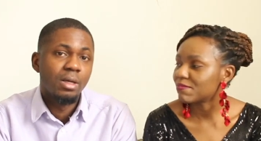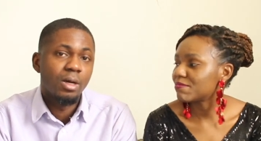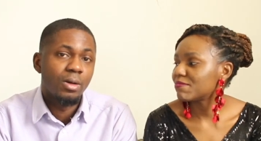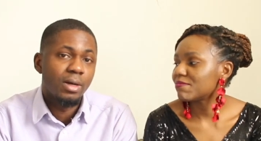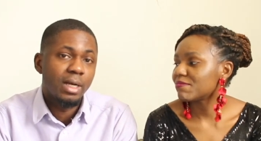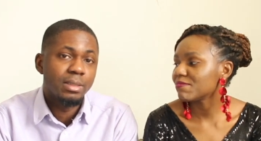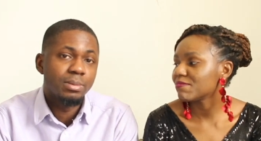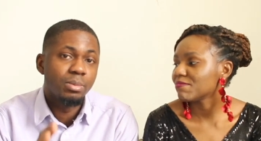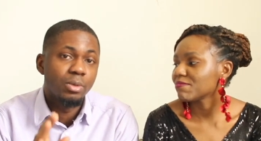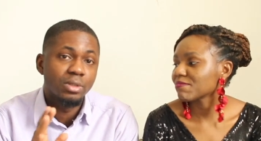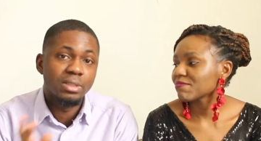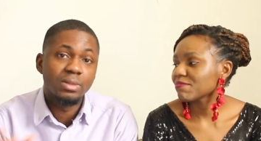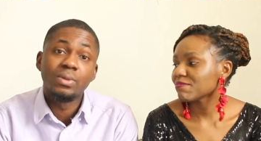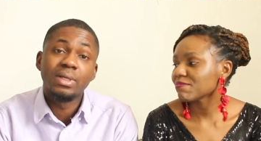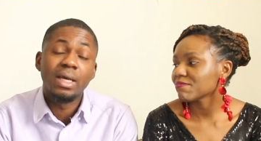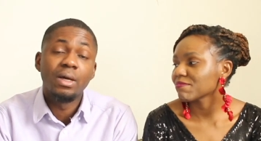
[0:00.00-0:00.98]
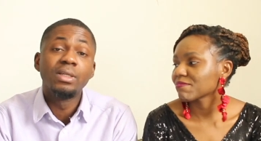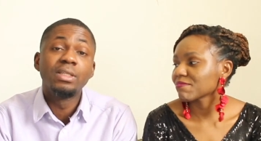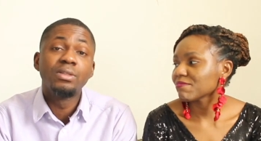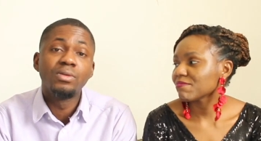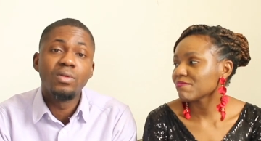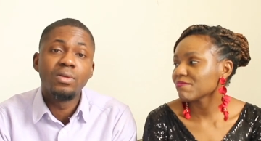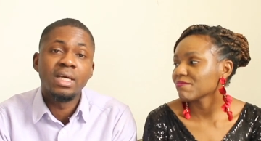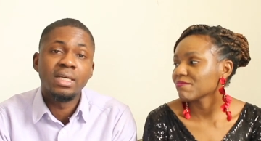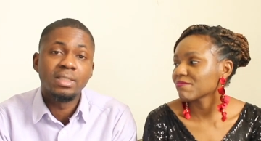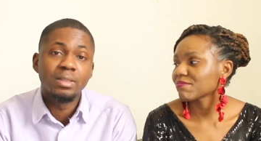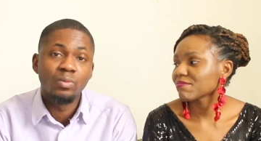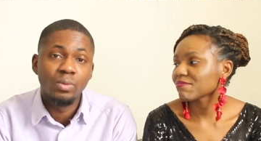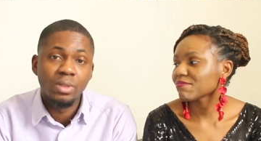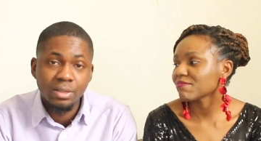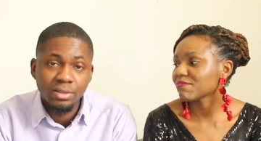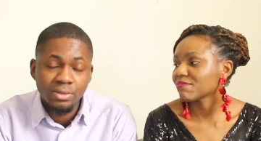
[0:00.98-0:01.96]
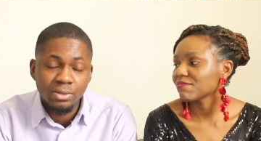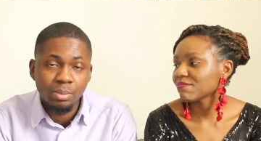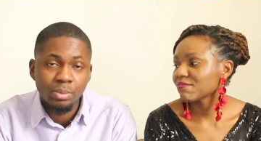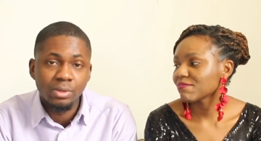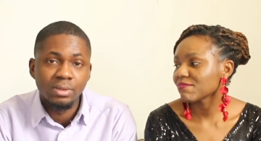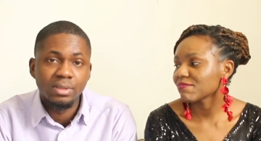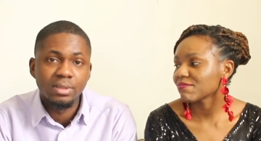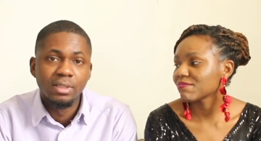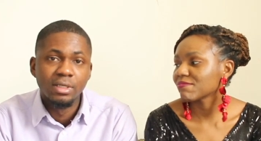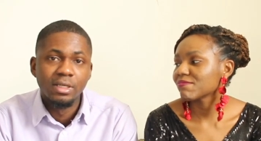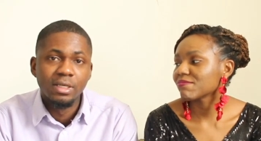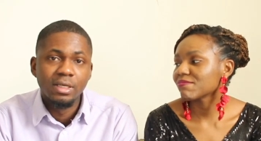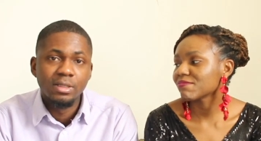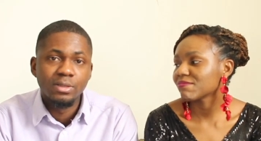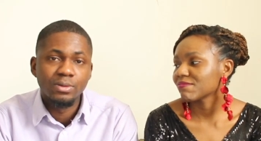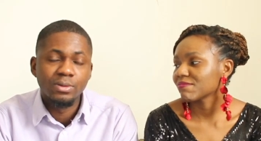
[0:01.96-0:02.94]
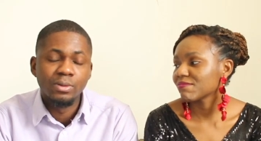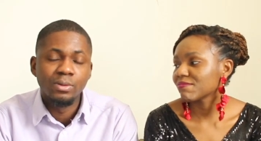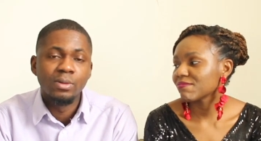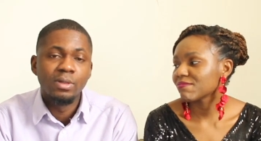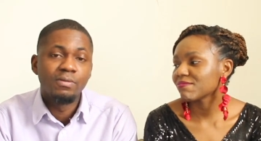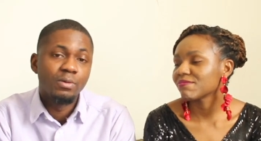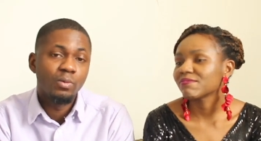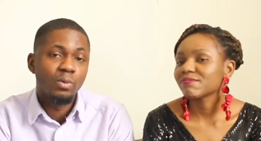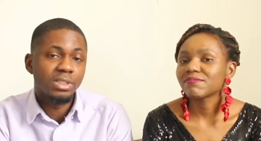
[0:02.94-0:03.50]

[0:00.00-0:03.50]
Speaker 1: All right, but we can only do that with your support. So if you